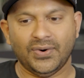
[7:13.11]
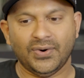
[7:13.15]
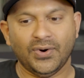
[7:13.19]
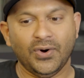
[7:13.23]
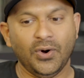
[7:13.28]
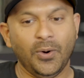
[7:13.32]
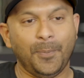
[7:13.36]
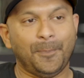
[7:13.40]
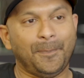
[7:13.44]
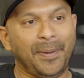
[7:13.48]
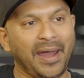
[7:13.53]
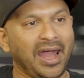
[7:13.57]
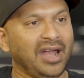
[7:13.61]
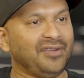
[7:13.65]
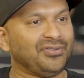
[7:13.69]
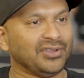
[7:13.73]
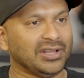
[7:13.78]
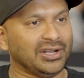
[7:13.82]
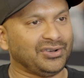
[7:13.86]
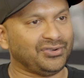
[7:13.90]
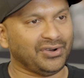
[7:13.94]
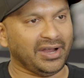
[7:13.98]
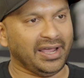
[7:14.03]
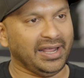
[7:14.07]
who paid for
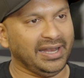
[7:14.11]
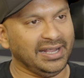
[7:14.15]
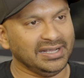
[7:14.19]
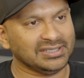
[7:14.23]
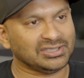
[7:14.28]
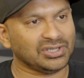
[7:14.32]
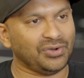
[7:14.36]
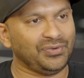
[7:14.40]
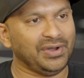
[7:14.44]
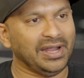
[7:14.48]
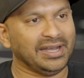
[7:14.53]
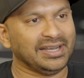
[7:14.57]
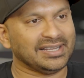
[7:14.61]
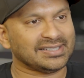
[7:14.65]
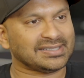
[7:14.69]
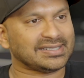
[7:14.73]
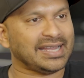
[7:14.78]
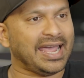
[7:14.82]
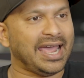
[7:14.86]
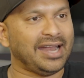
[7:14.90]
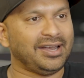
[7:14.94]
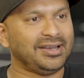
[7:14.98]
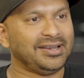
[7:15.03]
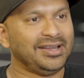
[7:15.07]
the training, so we
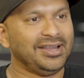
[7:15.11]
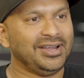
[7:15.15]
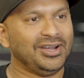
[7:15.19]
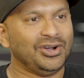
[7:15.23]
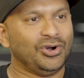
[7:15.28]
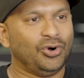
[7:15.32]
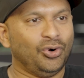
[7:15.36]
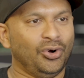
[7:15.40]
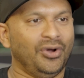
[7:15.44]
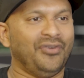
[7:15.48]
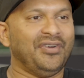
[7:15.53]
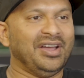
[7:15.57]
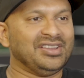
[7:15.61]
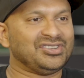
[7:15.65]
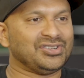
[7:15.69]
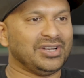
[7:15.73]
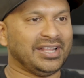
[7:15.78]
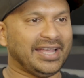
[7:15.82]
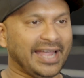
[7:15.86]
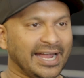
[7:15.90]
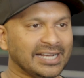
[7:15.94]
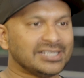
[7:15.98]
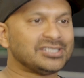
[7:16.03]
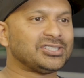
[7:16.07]
understand who
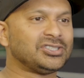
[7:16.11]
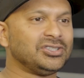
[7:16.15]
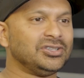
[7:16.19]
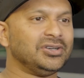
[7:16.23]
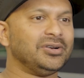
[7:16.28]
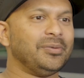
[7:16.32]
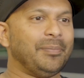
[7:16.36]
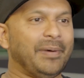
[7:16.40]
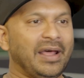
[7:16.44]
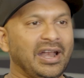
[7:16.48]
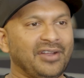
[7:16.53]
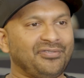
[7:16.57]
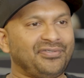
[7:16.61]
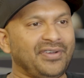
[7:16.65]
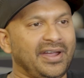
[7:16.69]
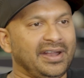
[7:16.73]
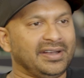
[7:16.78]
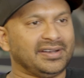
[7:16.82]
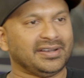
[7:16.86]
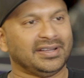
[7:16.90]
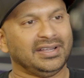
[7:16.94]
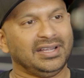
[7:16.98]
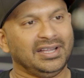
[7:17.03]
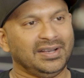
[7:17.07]
eventually gets to
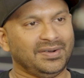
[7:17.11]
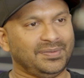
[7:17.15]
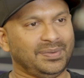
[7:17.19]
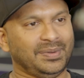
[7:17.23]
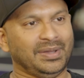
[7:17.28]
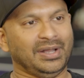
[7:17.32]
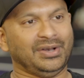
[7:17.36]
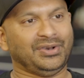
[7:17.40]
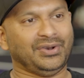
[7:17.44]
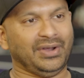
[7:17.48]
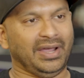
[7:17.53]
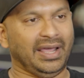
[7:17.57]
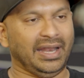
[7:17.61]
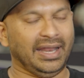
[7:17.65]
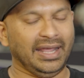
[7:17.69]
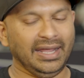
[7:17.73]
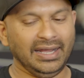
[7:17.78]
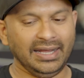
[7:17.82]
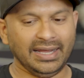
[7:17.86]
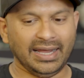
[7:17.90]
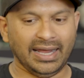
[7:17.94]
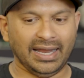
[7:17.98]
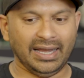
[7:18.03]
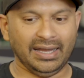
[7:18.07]
benefit from the
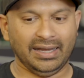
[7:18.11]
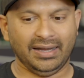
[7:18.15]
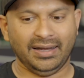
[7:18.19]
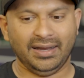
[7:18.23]
training, and